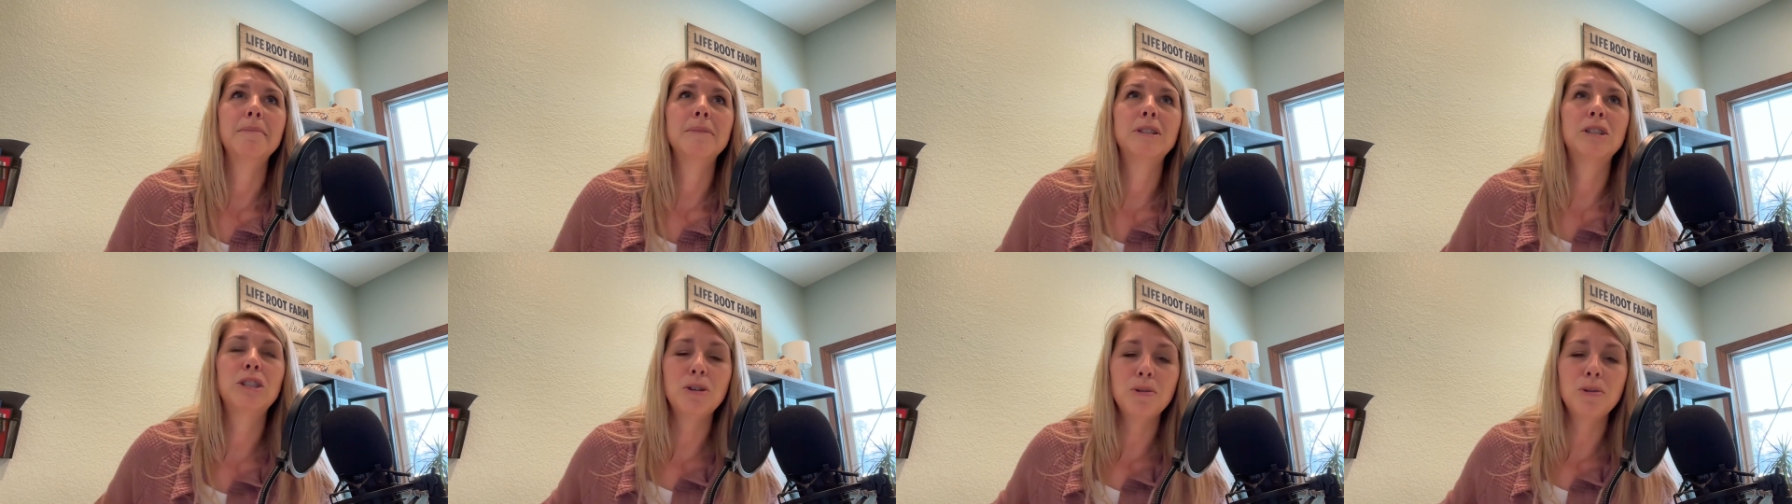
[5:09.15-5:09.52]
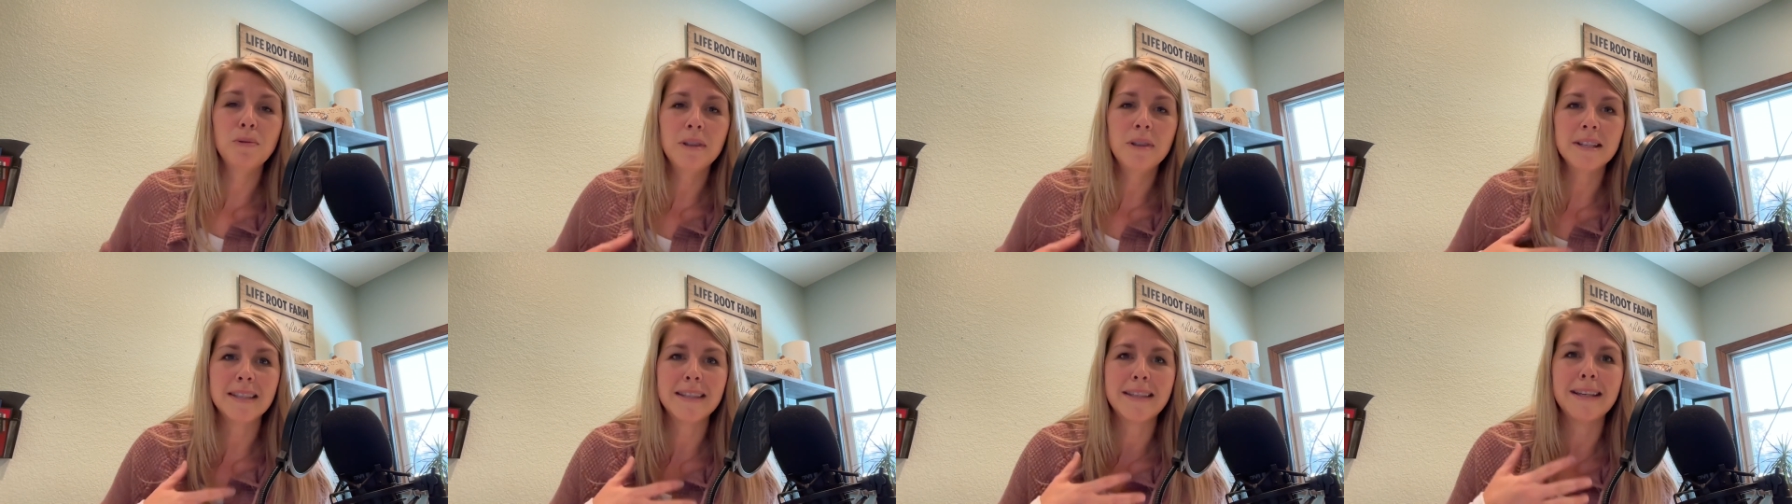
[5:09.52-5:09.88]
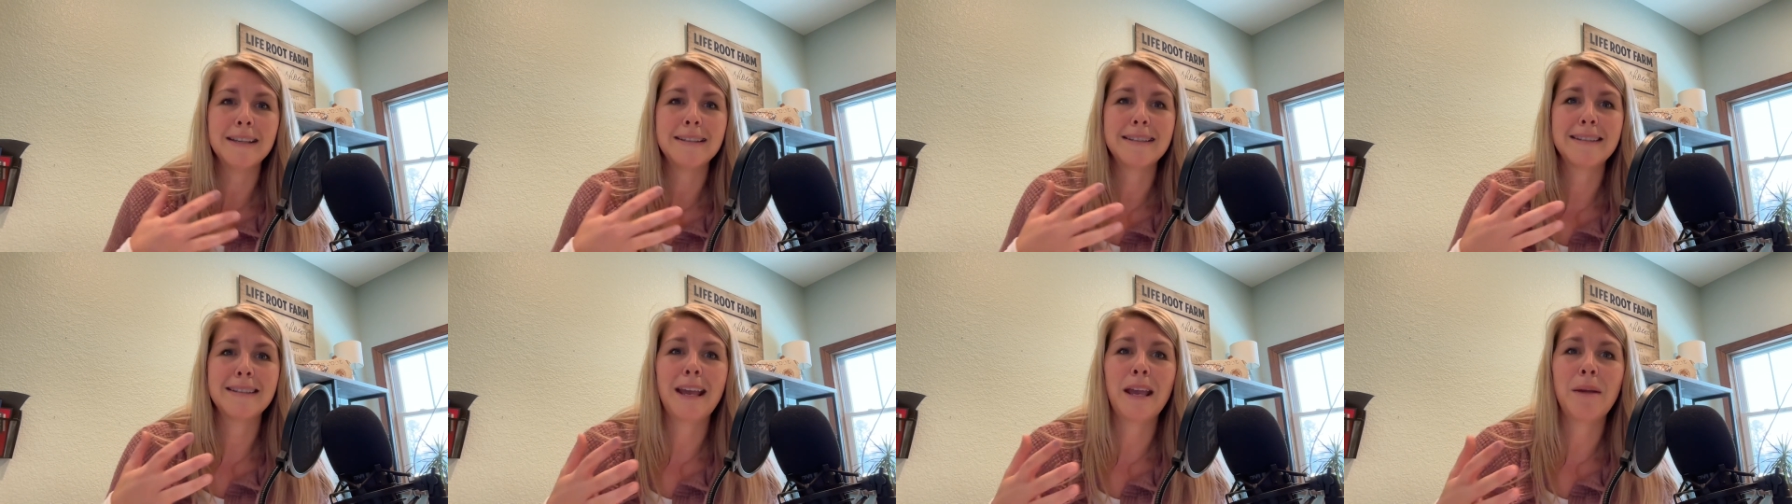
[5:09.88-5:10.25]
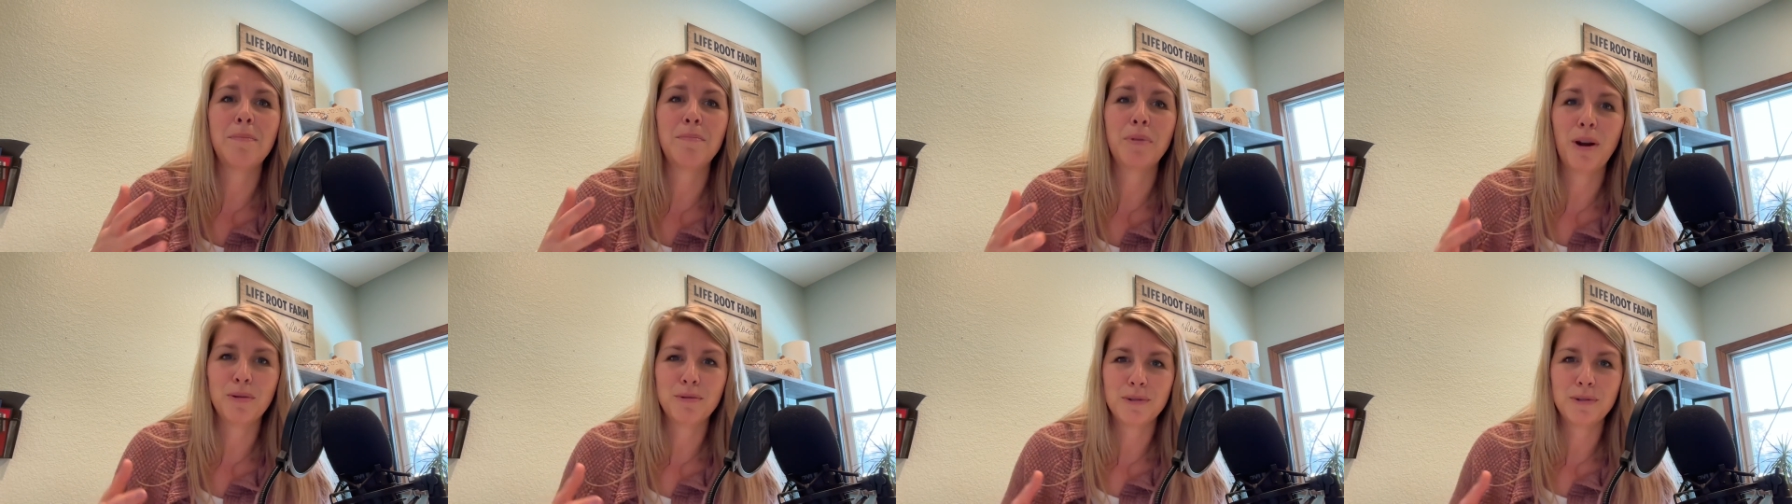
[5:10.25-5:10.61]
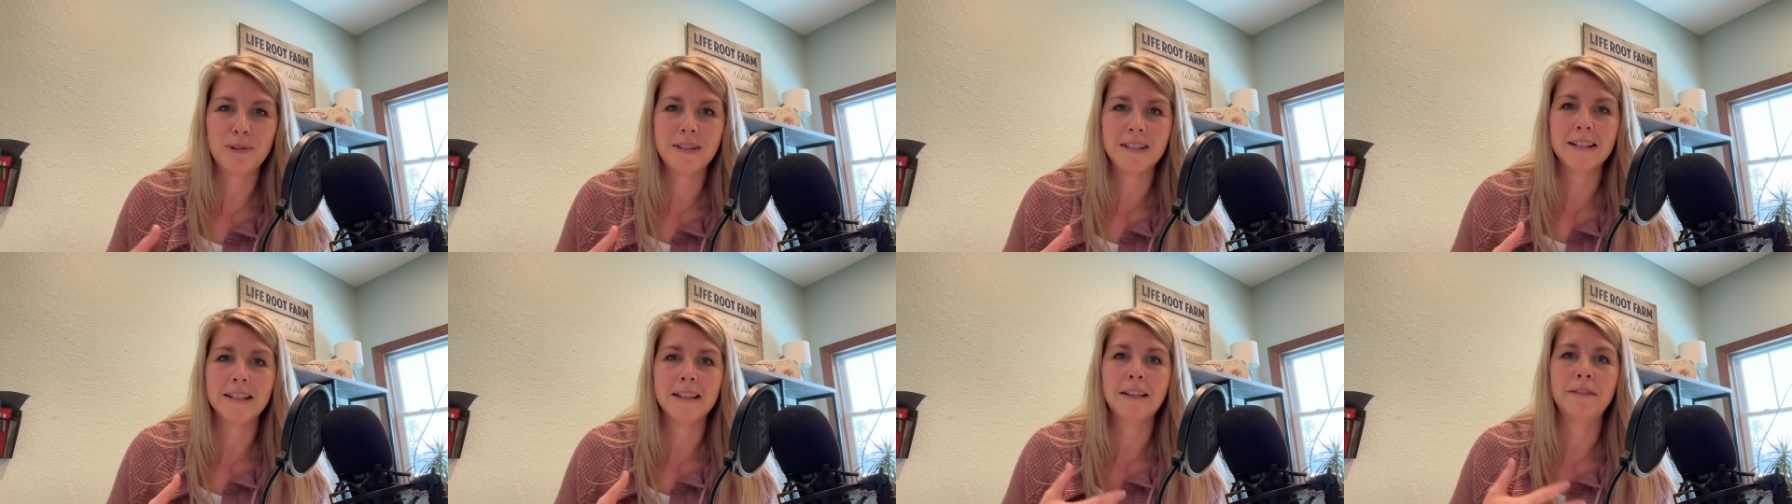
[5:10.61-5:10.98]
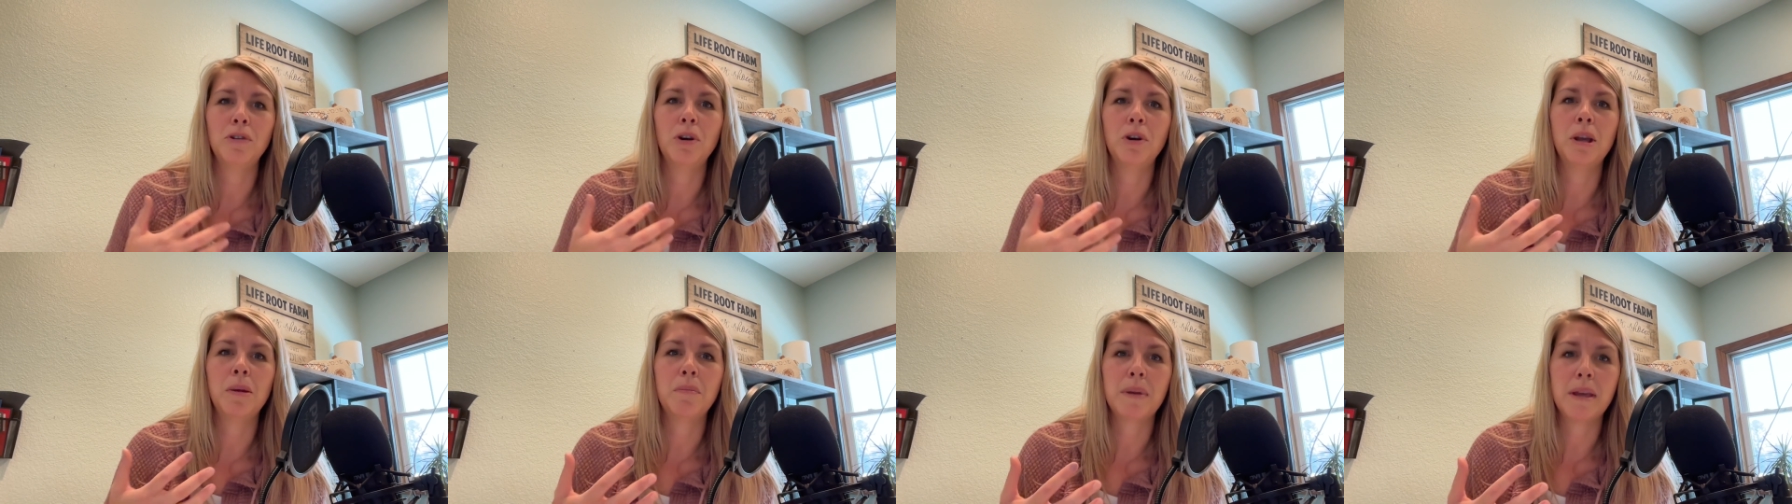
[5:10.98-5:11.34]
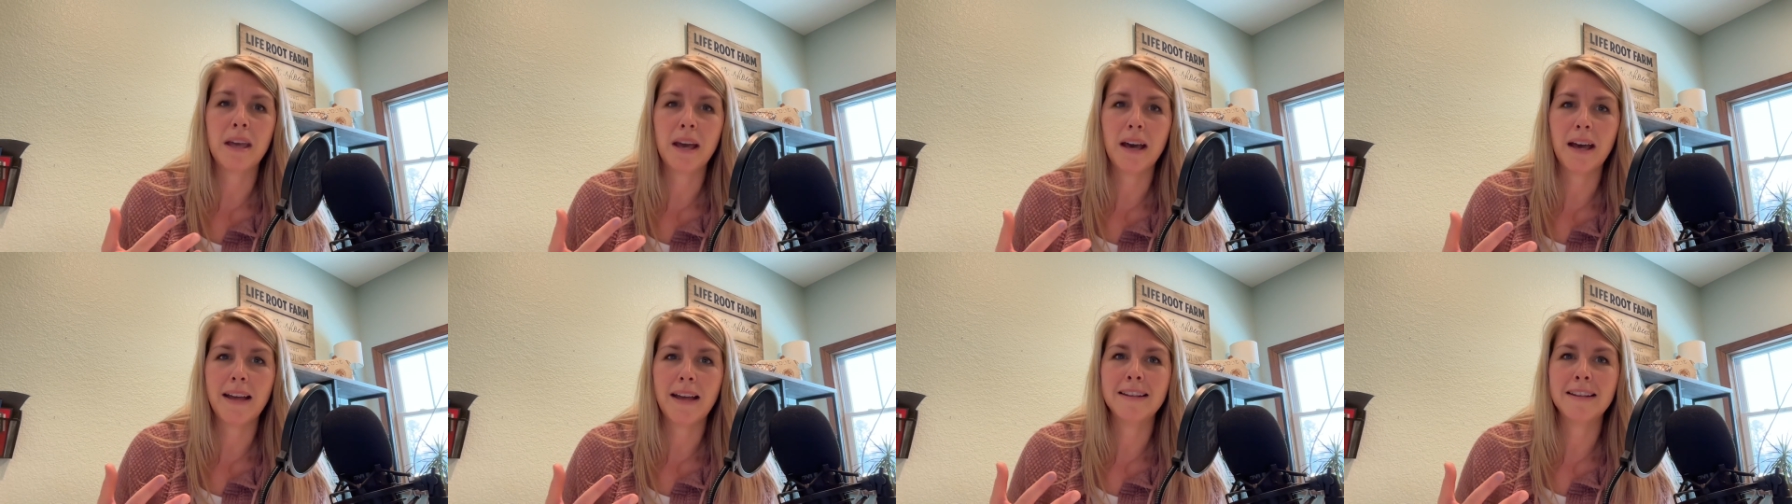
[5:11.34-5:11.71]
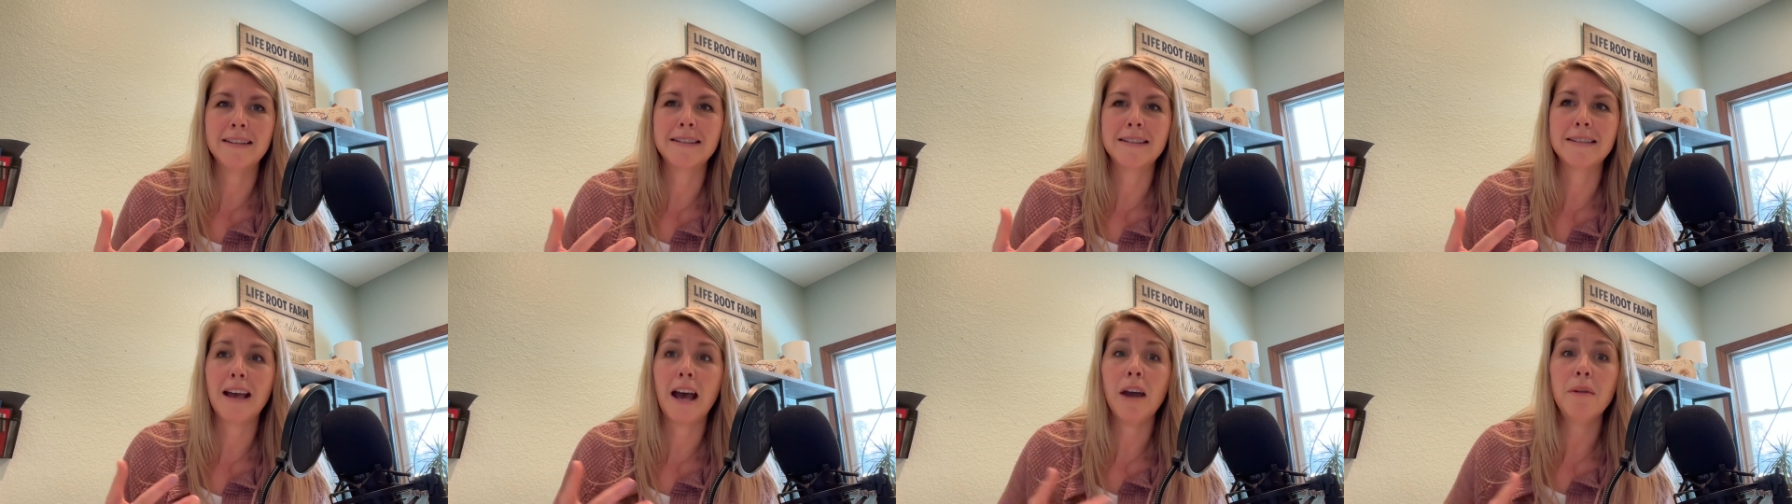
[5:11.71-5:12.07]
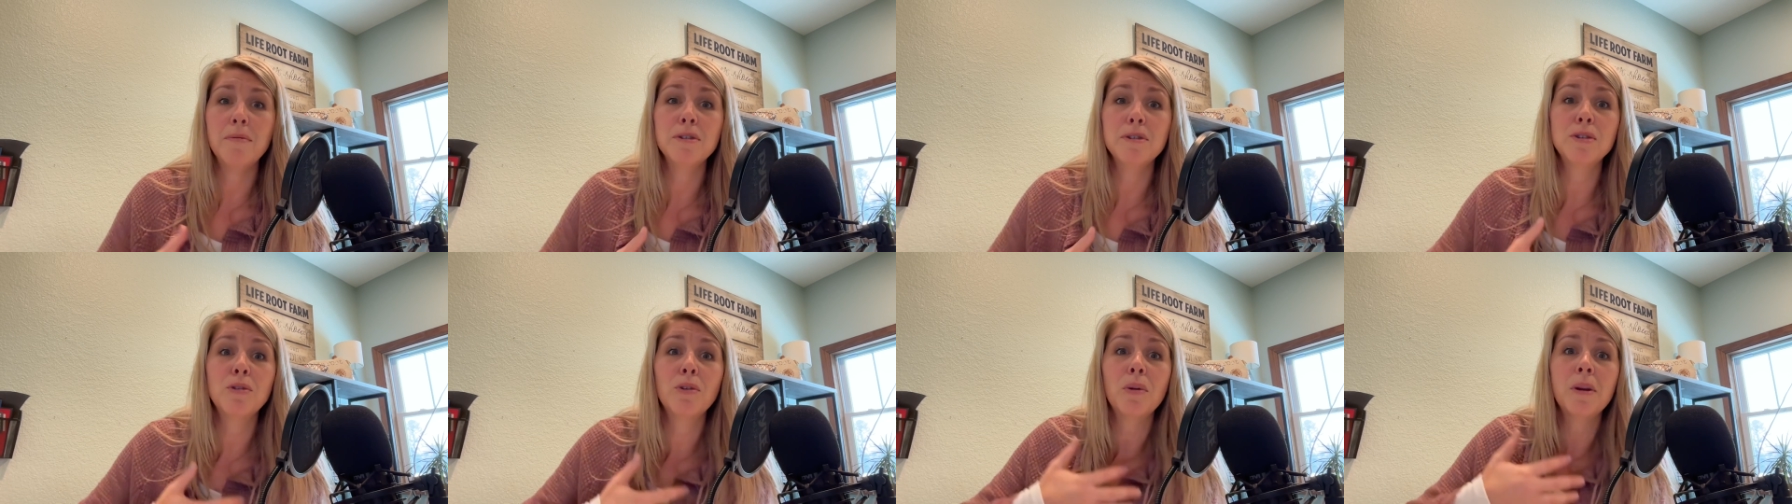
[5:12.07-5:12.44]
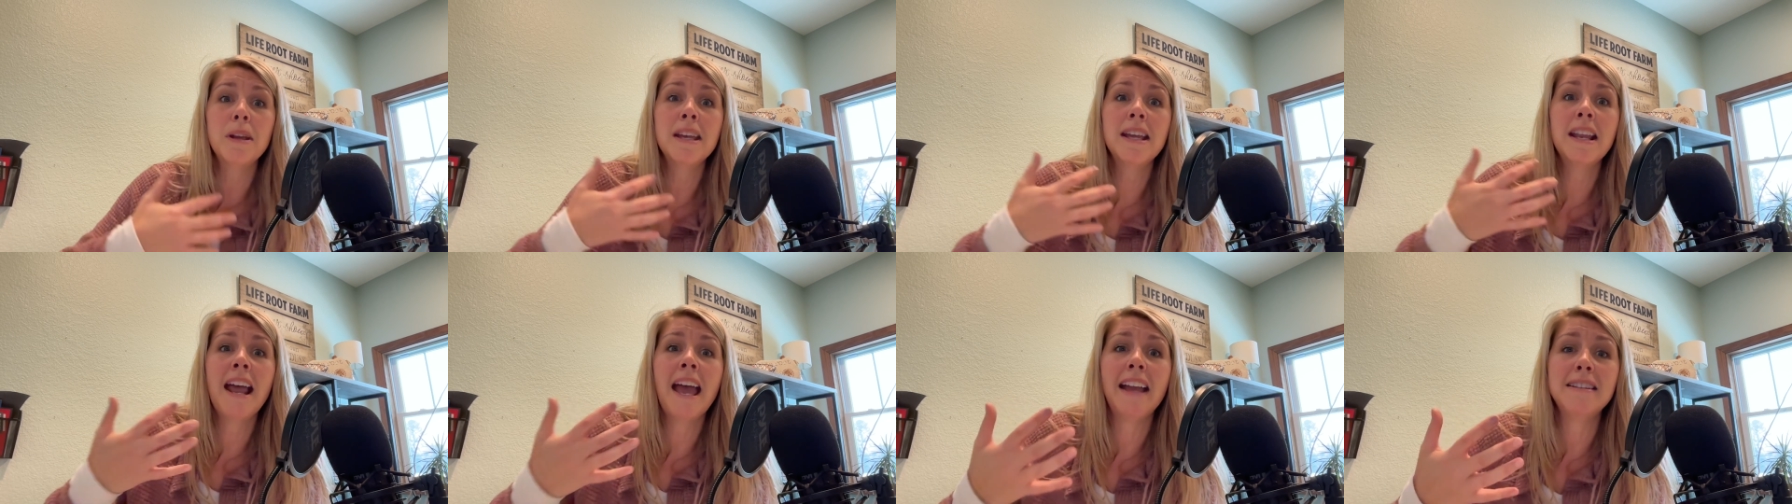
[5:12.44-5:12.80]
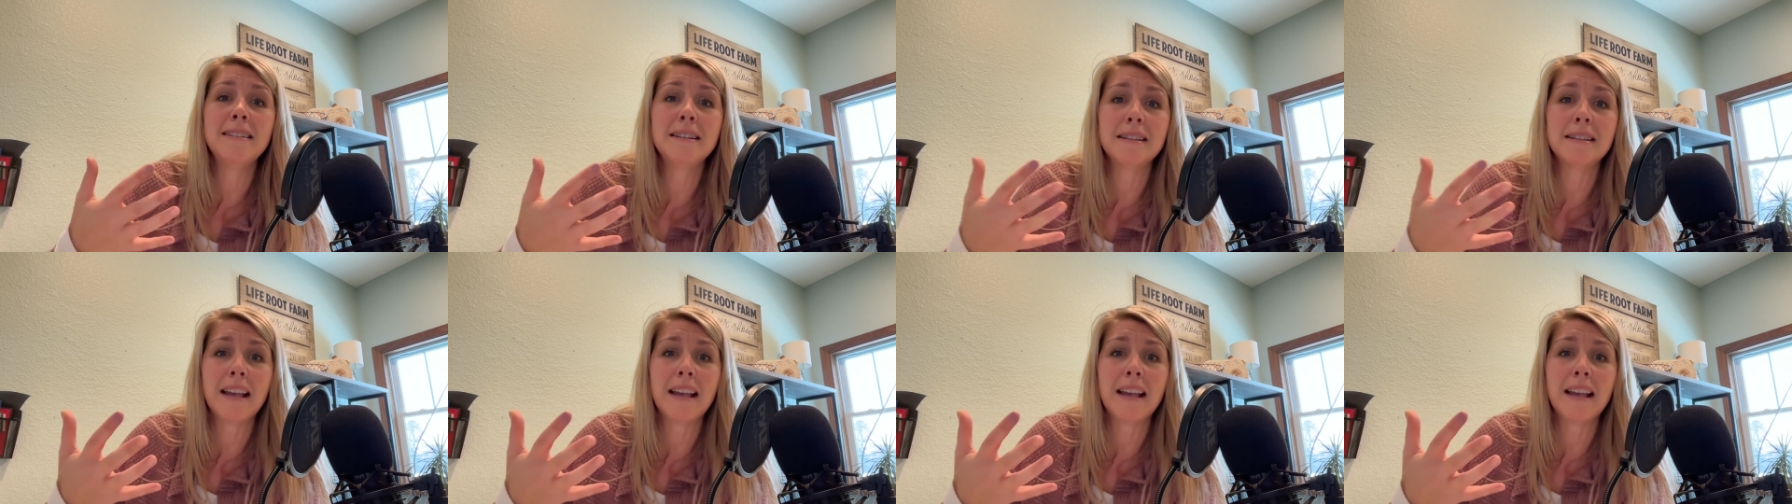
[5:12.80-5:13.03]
do the CSA produce delivery because I was growing in excess.